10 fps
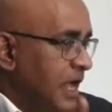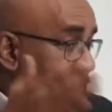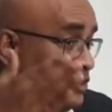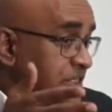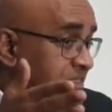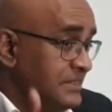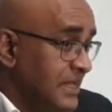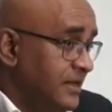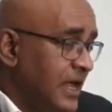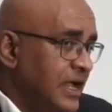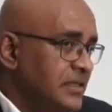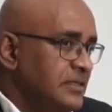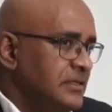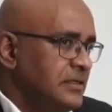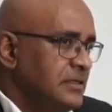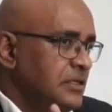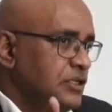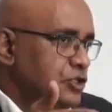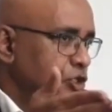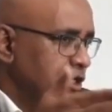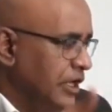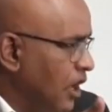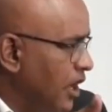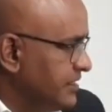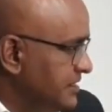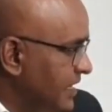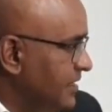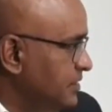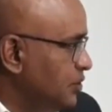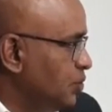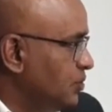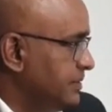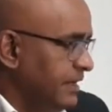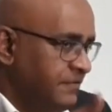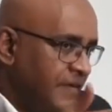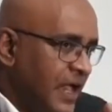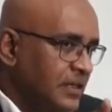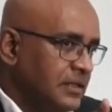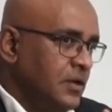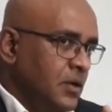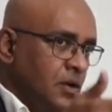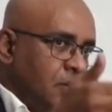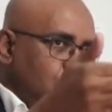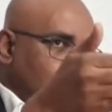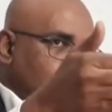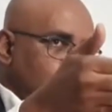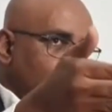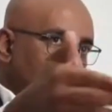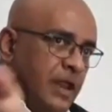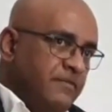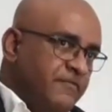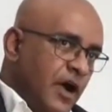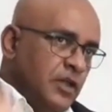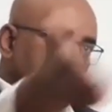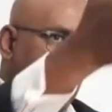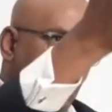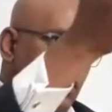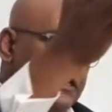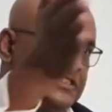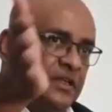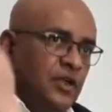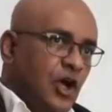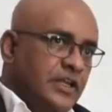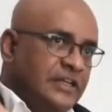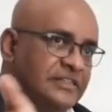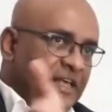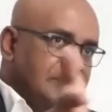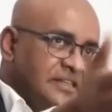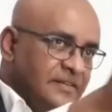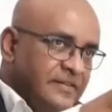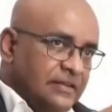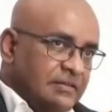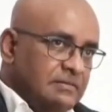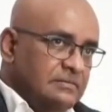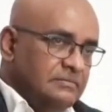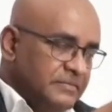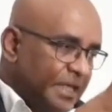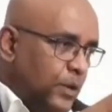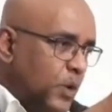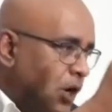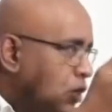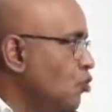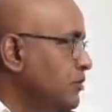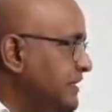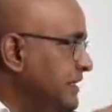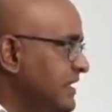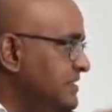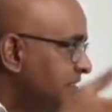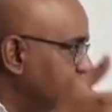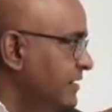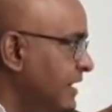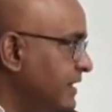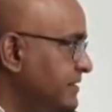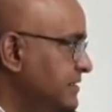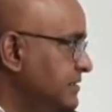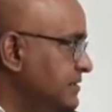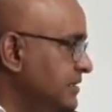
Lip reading: And she said that to the other side too. In fact, when Valda Lawrence and the others exited, they were quoted as saying that